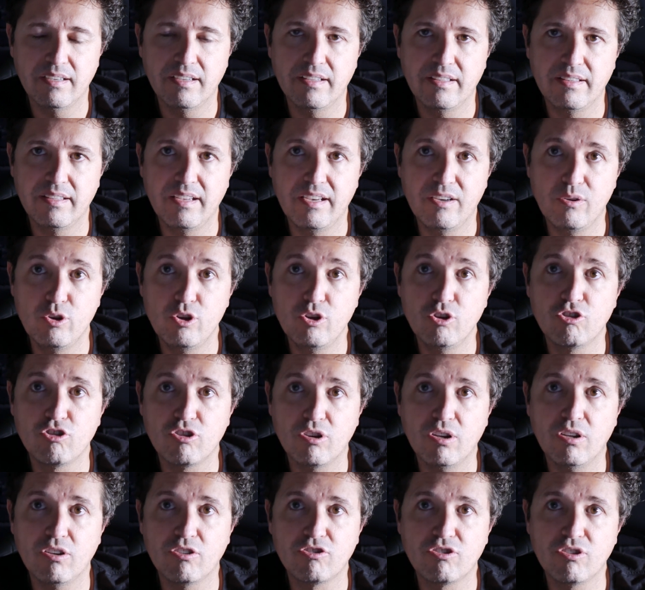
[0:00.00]
they used
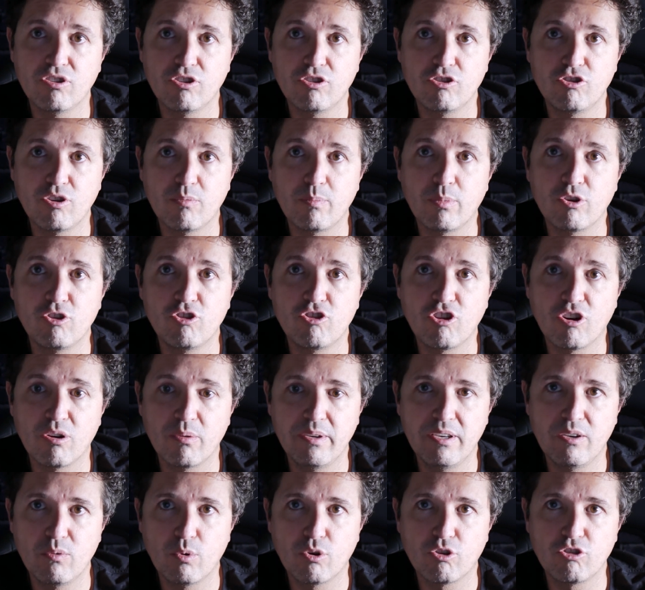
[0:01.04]
also, Bon
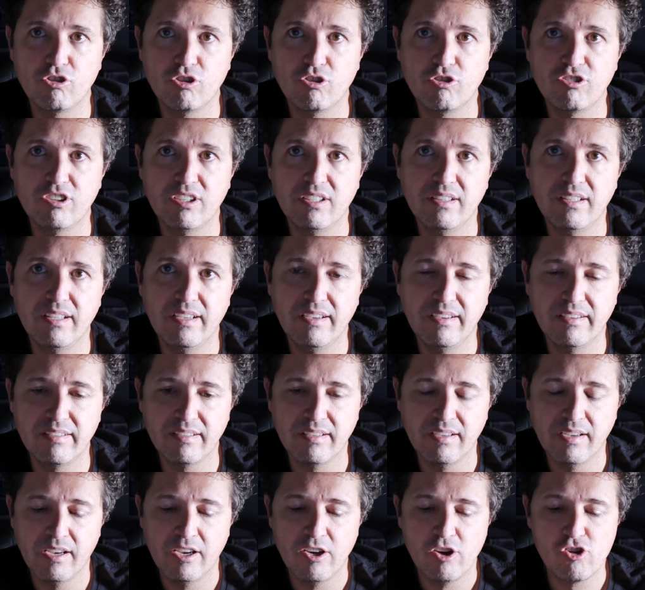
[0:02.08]
Jovi was using this
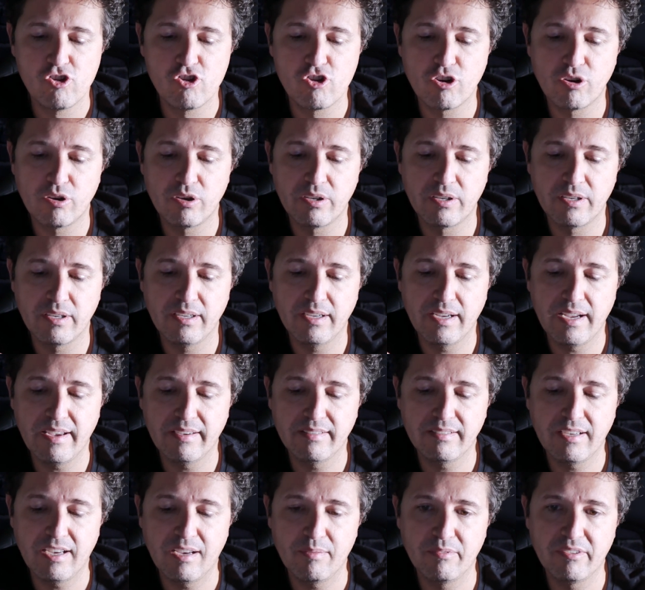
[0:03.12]
Shure
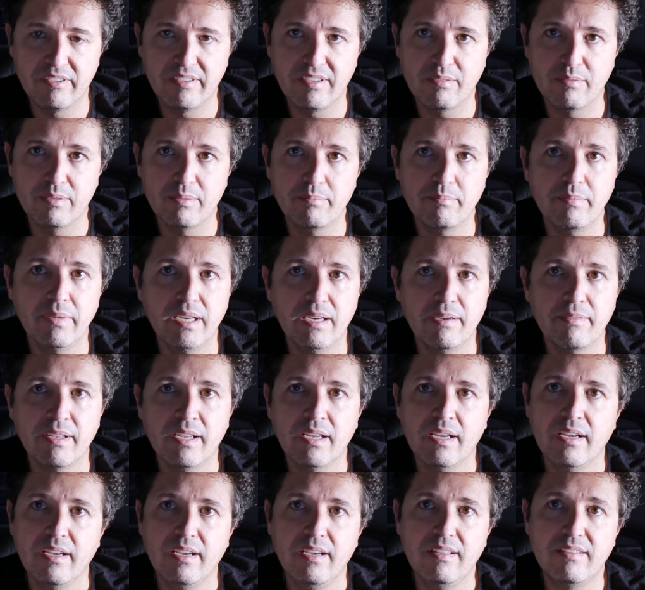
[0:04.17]
SM7B.
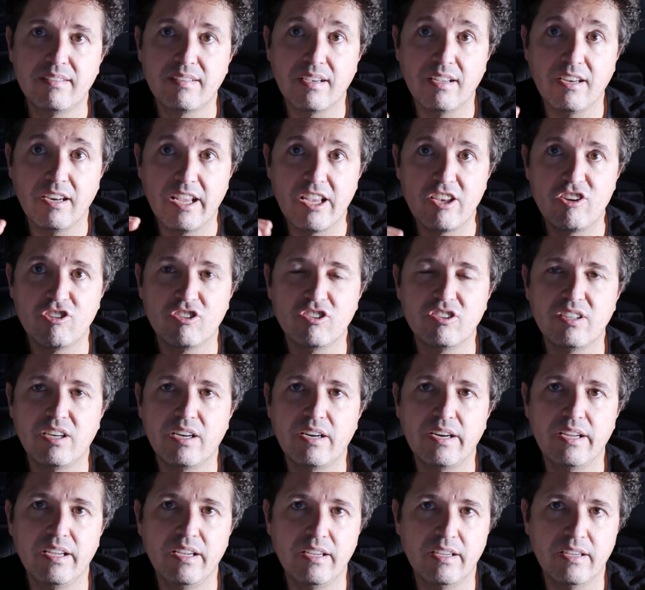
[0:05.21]
It's a
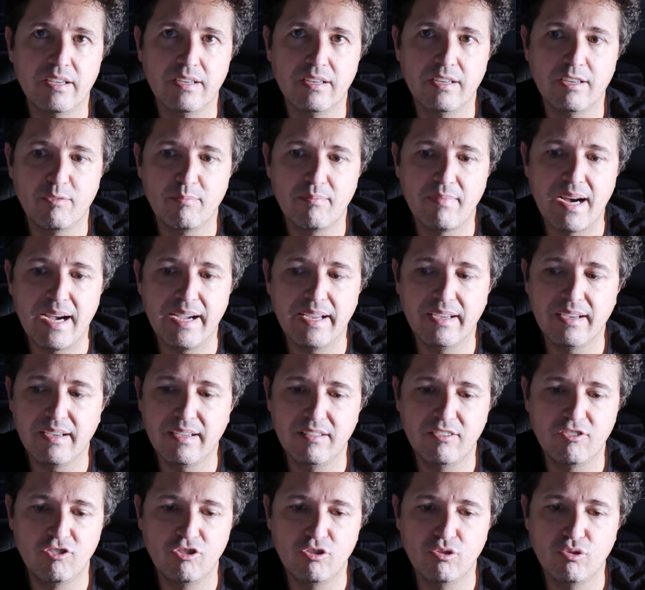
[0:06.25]
legendary mic.
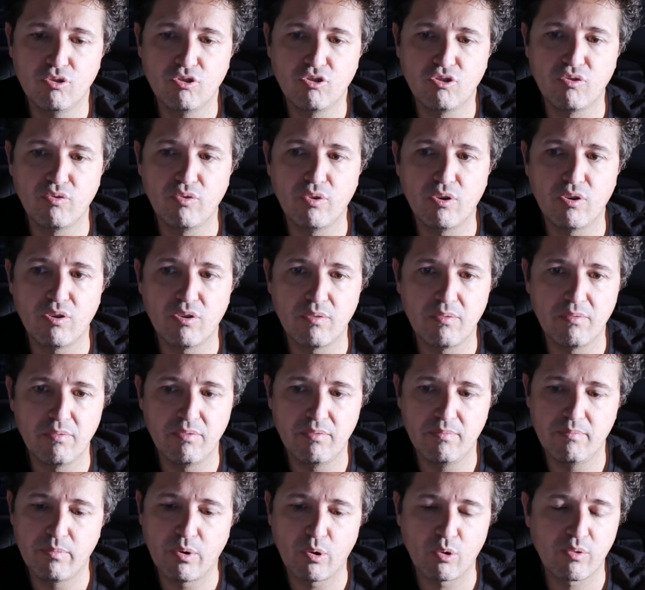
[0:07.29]
It's used for
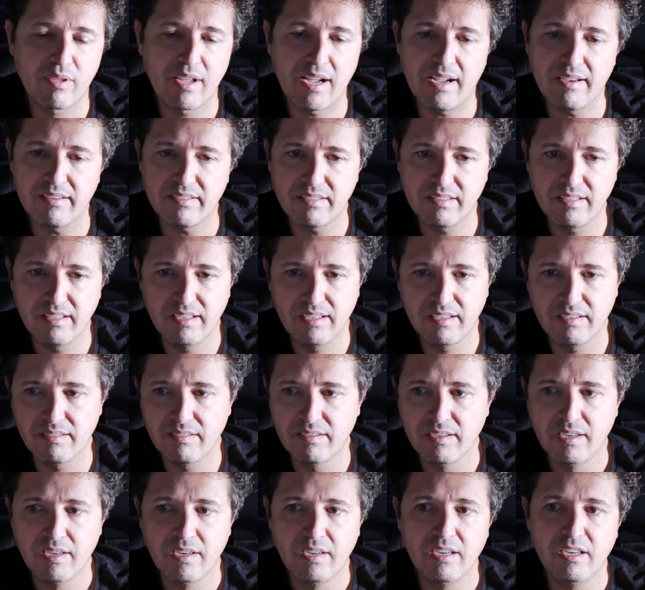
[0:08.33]

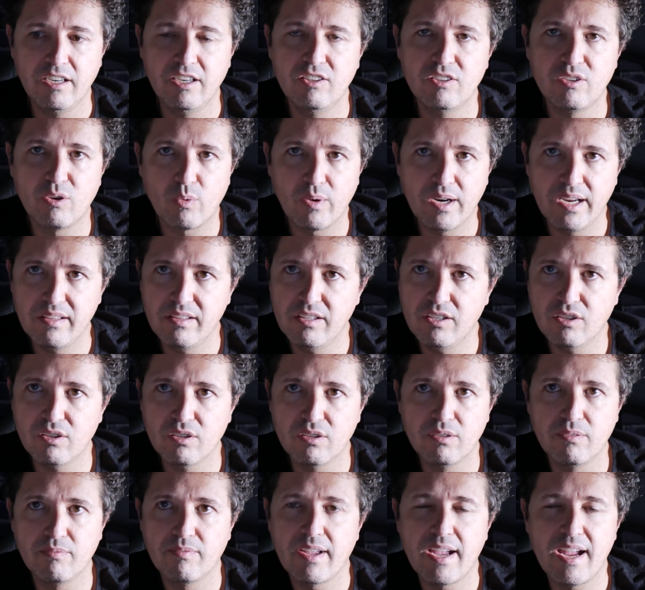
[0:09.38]
broadcasting, in the
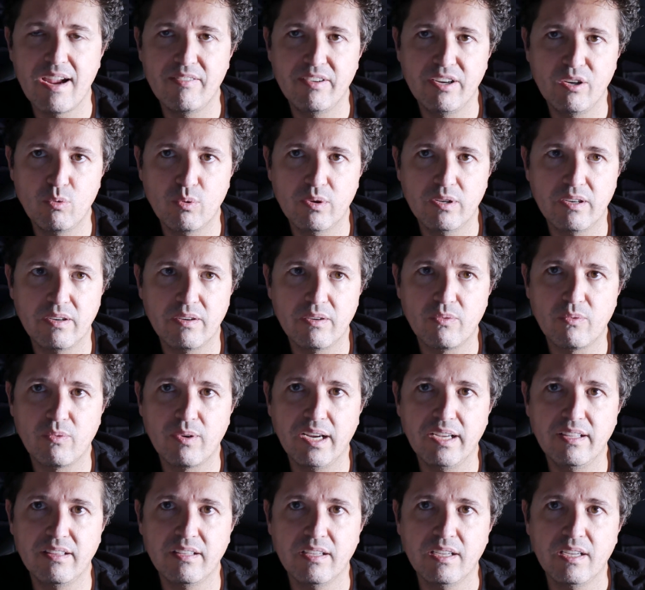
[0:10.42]
radio, everywhere,
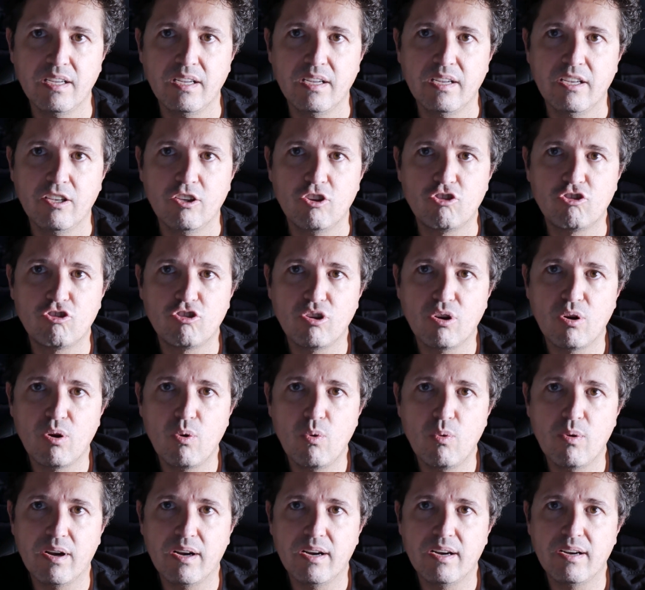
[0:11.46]
right?
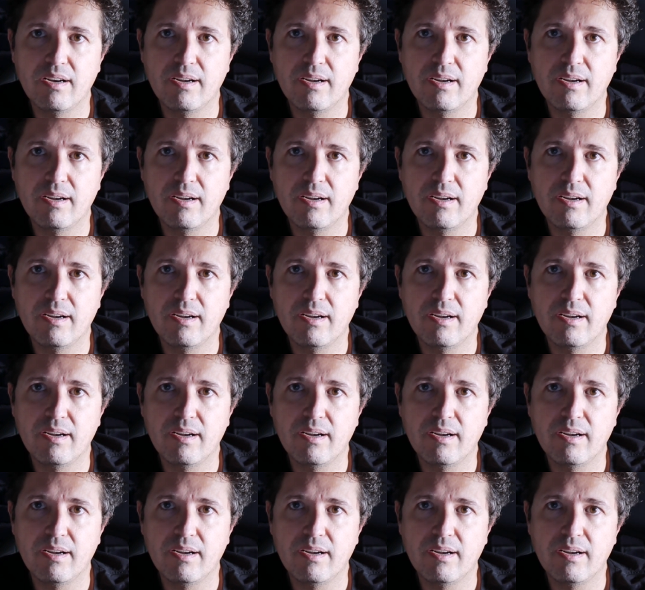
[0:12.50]
So